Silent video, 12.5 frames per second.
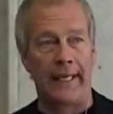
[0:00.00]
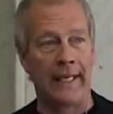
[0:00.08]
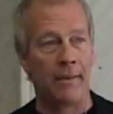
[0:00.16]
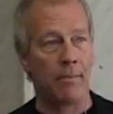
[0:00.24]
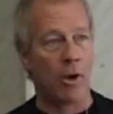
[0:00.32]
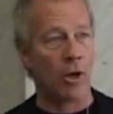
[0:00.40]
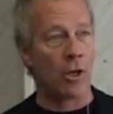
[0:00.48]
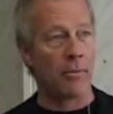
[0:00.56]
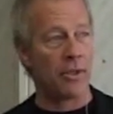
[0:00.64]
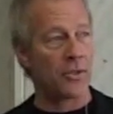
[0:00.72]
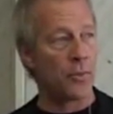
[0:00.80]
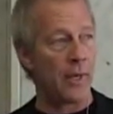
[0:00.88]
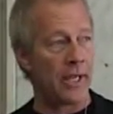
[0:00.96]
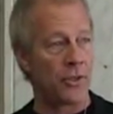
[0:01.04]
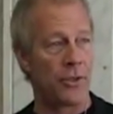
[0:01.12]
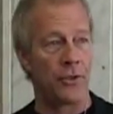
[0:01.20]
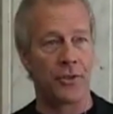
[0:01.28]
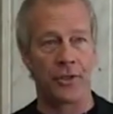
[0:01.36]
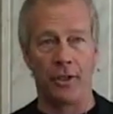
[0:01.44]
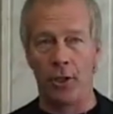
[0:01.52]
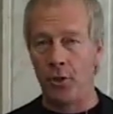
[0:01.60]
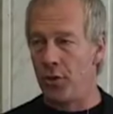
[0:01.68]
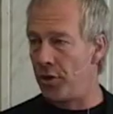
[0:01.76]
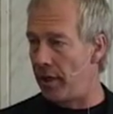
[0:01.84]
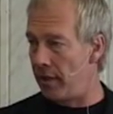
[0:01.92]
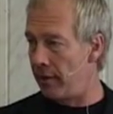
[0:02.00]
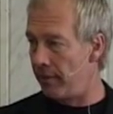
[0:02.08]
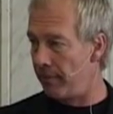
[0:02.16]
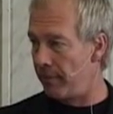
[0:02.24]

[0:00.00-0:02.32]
He and Barnabas went to Seleucia.